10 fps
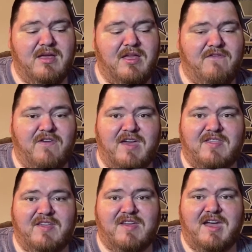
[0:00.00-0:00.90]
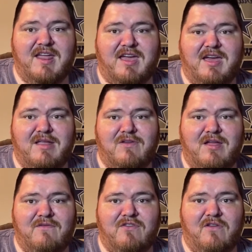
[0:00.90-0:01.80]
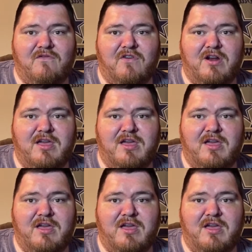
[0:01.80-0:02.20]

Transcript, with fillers: if you like this kind of content, feel free to